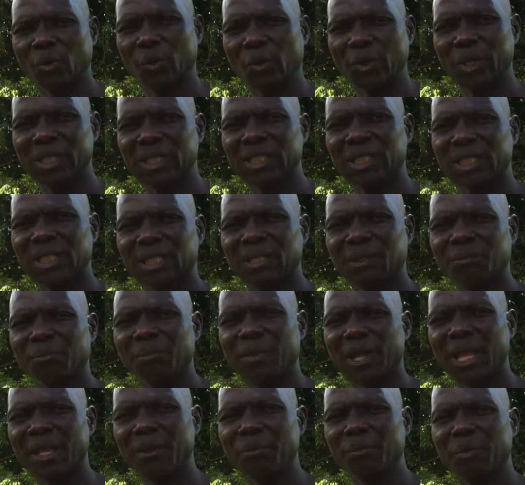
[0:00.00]
which
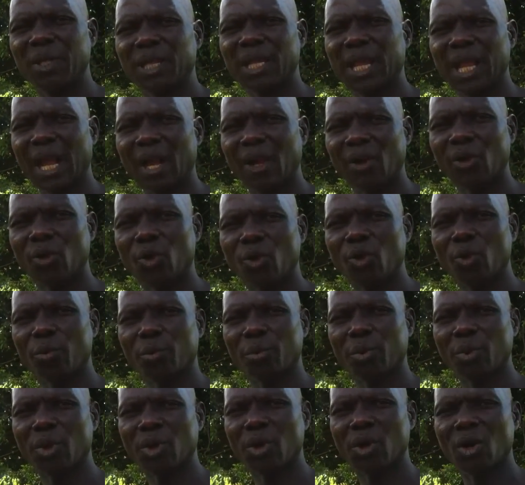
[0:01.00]
may be a
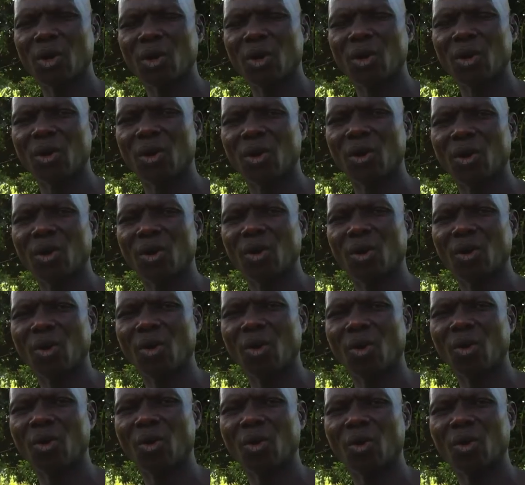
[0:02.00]
group
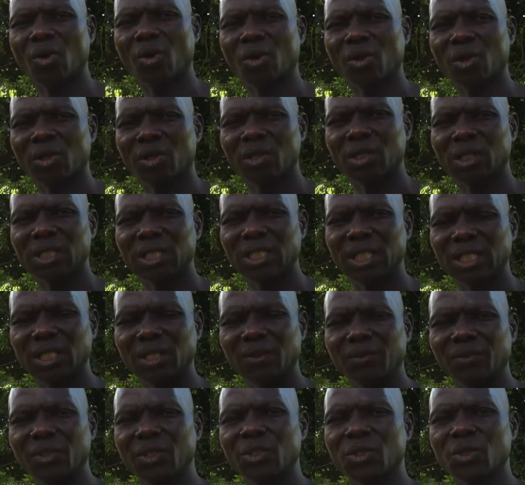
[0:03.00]
or
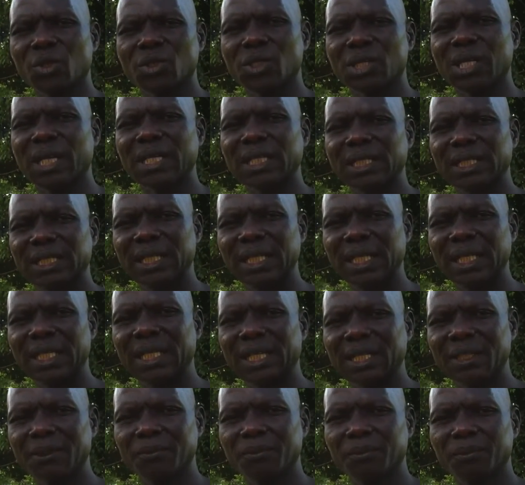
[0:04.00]
individuals can
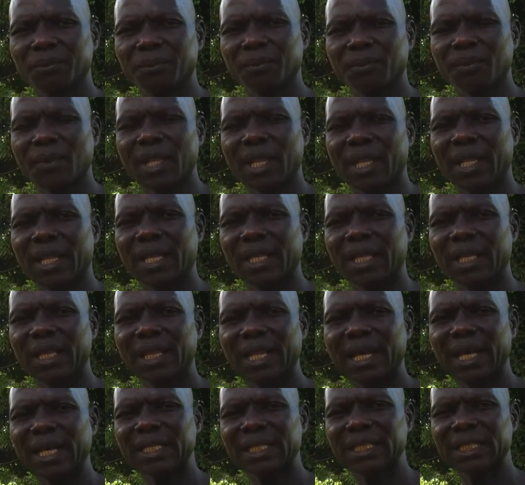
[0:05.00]
take.
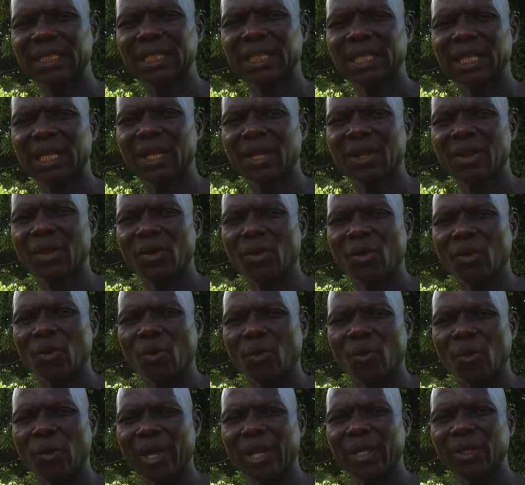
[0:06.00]
In that,
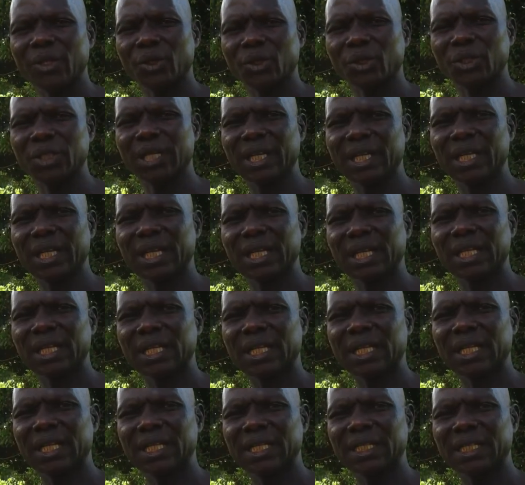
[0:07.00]
when you take
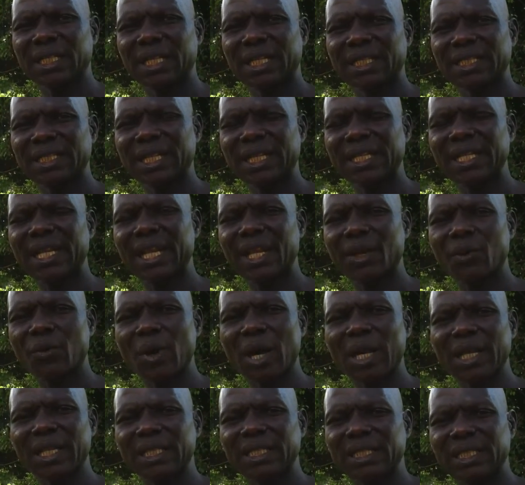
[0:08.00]
the gender
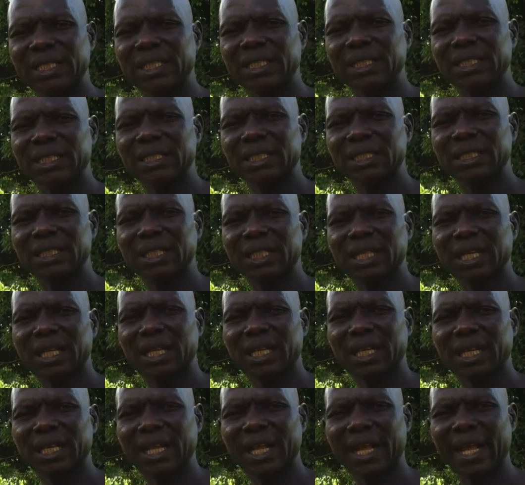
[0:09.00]
equality
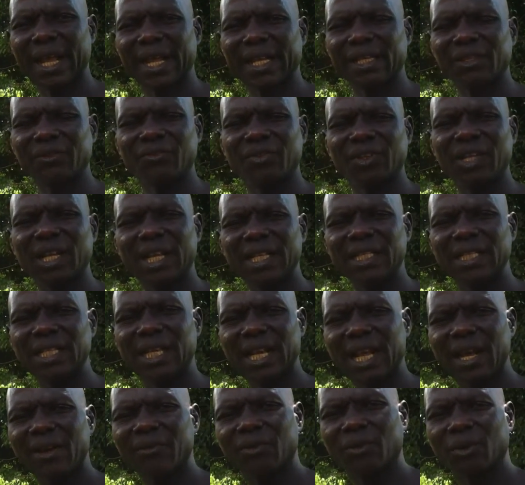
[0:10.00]
at village
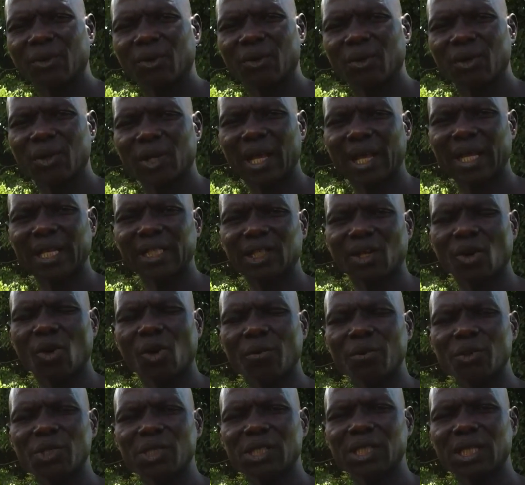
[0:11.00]
level, at
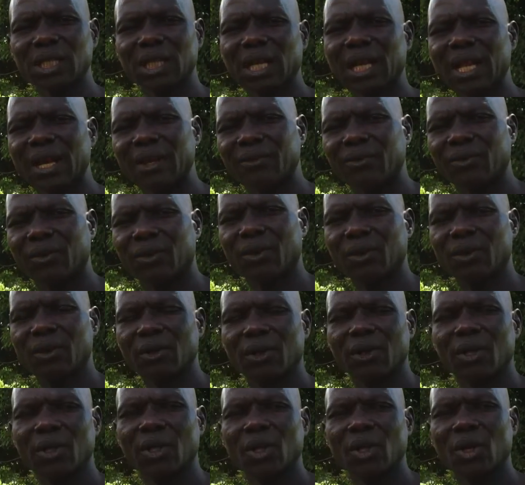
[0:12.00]
homestead level,
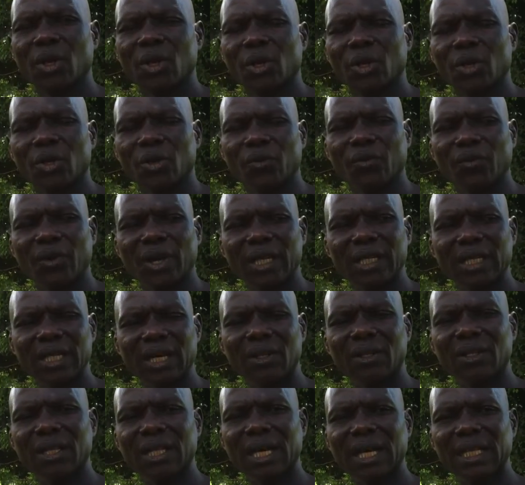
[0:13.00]
you find
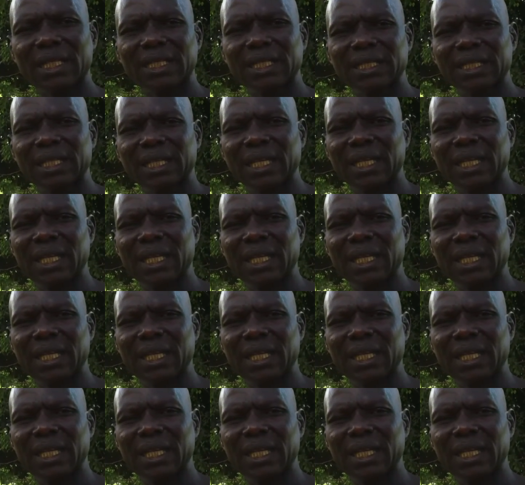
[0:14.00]
out that